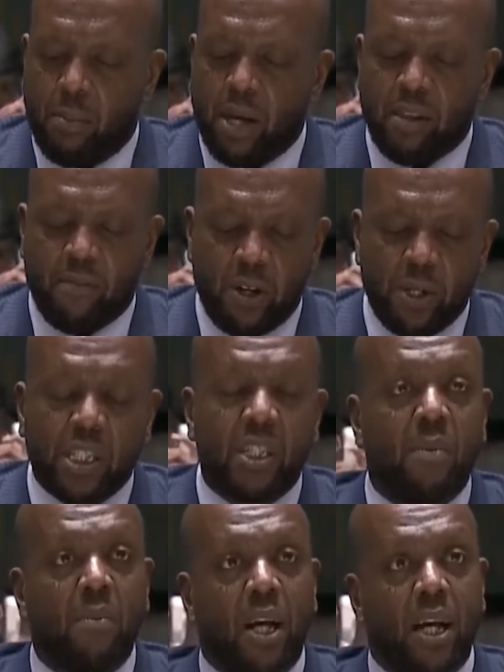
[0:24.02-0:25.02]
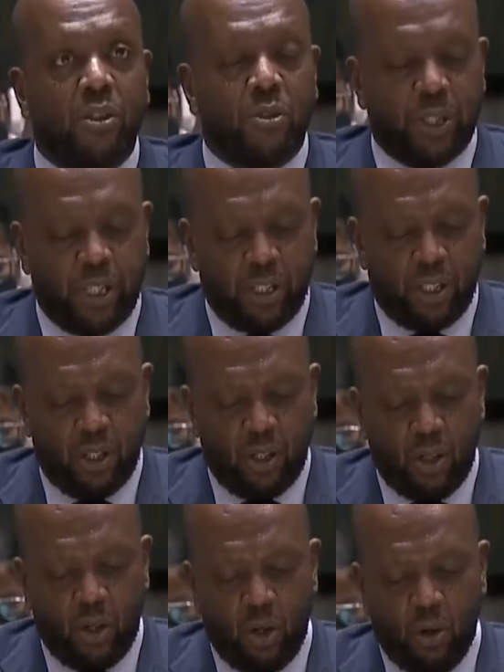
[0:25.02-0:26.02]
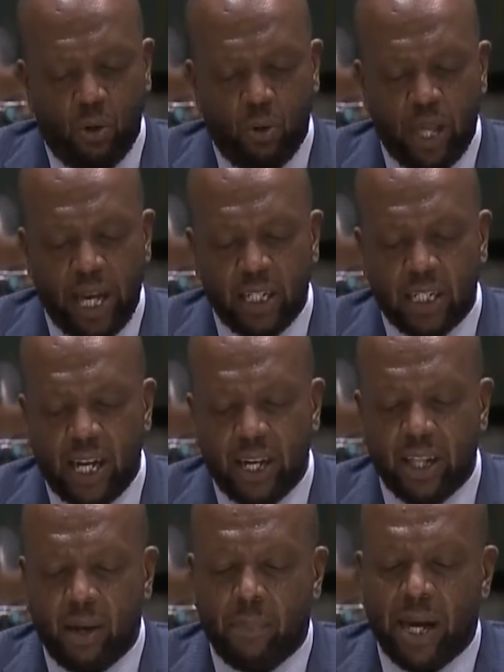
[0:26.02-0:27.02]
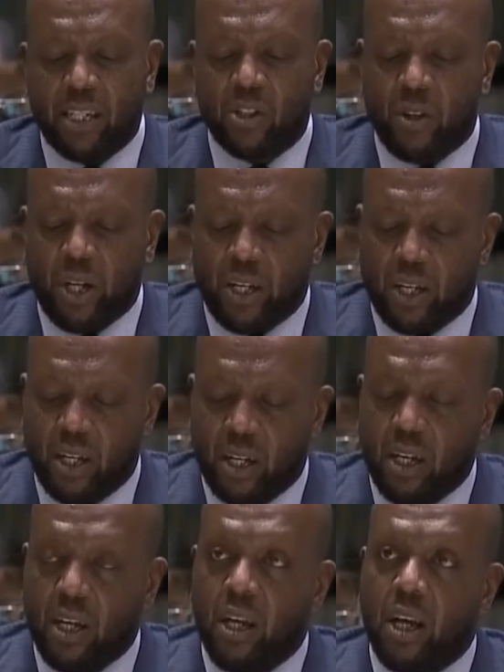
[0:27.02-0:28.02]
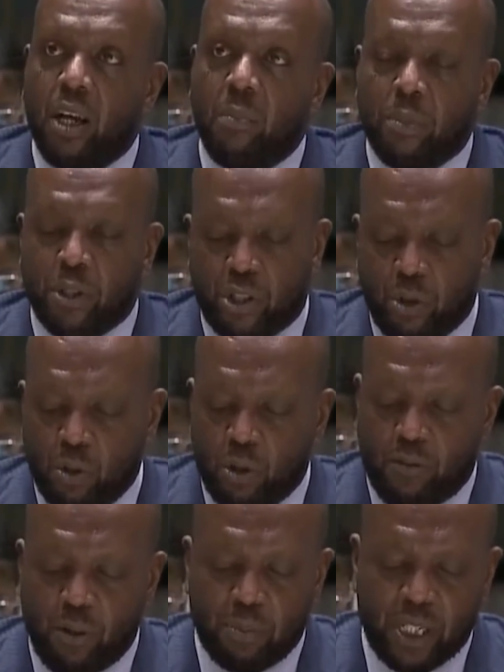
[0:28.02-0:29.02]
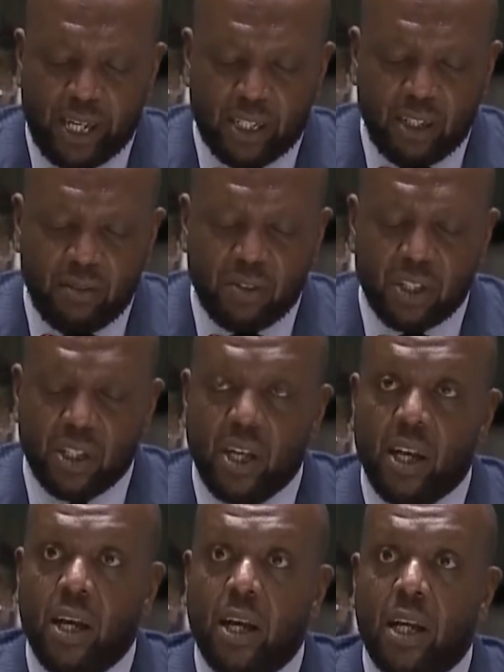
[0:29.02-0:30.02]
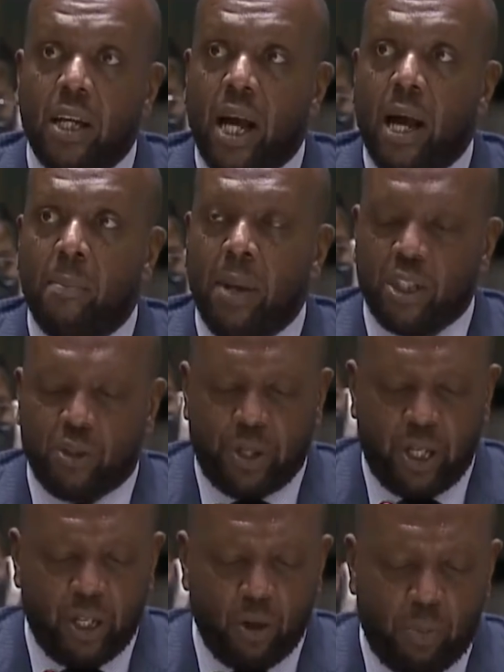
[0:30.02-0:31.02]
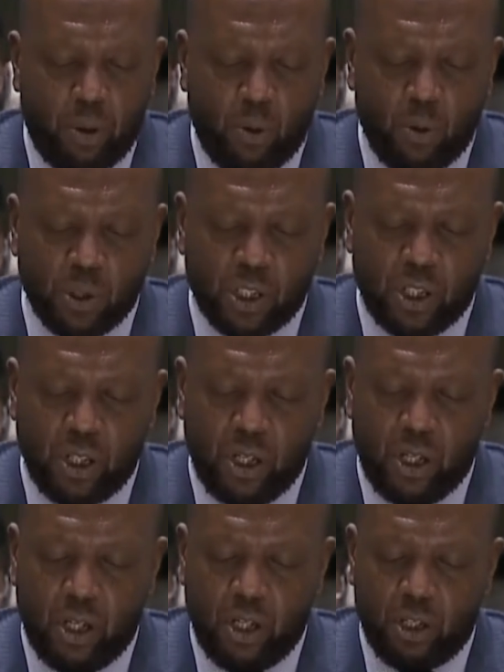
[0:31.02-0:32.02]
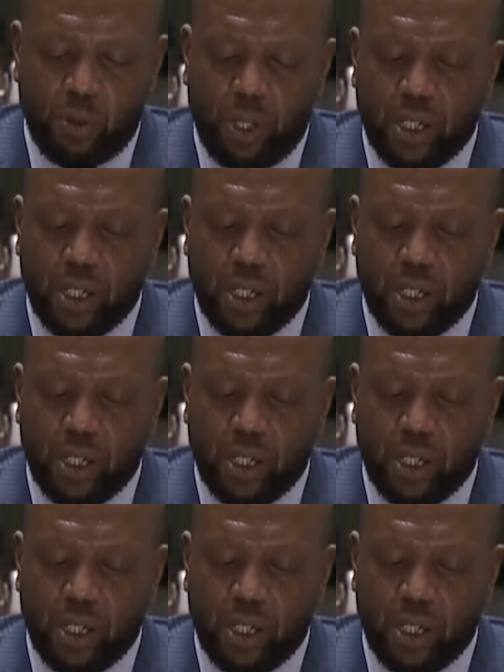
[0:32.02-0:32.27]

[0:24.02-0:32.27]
by the very same countries who then turn their backs on it in pursuit of objectives diametrically opposed to